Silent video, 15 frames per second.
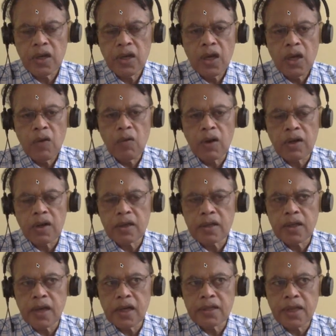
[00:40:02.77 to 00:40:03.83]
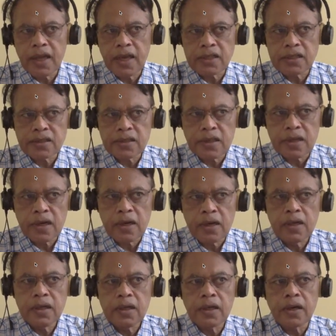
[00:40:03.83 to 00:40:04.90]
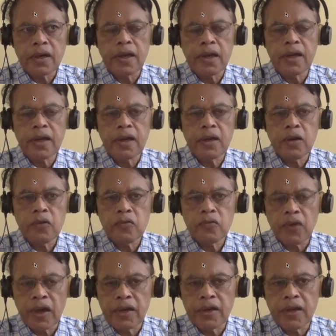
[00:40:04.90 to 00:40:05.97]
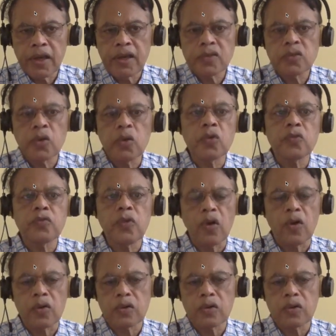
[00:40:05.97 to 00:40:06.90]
what are the other extra renal findings you look for?